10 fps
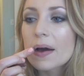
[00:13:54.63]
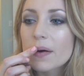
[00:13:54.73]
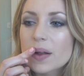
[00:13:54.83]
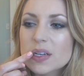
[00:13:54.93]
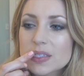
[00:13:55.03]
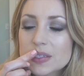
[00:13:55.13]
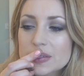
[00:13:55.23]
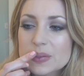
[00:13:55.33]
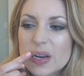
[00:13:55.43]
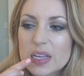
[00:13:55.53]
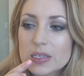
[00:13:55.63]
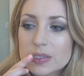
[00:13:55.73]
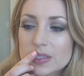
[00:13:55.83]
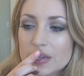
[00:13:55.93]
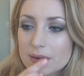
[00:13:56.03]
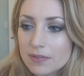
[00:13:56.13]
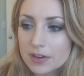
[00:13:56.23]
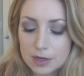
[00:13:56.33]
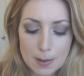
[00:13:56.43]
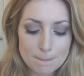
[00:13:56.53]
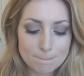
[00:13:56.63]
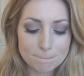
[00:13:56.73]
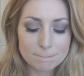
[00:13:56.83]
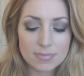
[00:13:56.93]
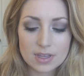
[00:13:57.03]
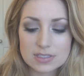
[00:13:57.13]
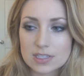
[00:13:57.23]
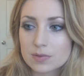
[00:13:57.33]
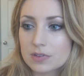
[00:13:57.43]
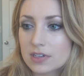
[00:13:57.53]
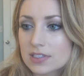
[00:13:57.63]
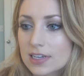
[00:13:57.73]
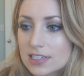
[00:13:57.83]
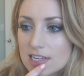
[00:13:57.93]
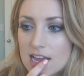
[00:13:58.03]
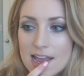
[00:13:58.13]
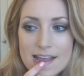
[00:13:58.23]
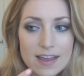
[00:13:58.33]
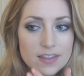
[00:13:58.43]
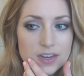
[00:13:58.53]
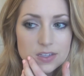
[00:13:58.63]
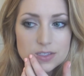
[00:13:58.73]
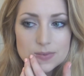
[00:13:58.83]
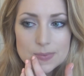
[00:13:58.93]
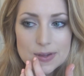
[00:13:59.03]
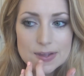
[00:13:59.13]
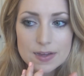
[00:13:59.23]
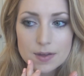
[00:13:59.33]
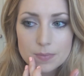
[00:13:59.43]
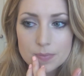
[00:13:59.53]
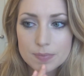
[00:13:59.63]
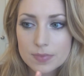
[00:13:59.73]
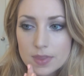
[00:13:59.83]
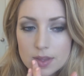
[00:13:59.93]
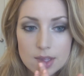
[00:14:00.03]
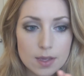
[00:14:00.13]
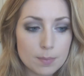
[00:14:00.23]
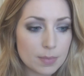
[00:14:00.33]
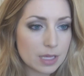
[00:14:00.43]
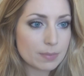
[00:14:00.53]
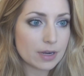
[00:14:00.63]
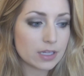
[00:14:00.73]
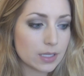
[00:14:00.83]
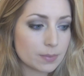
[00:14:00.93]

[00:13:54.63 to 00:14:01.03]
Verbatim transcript: Oh, I'll just use what I used on my video because that's what you guys liked. And then I used my Pinkberry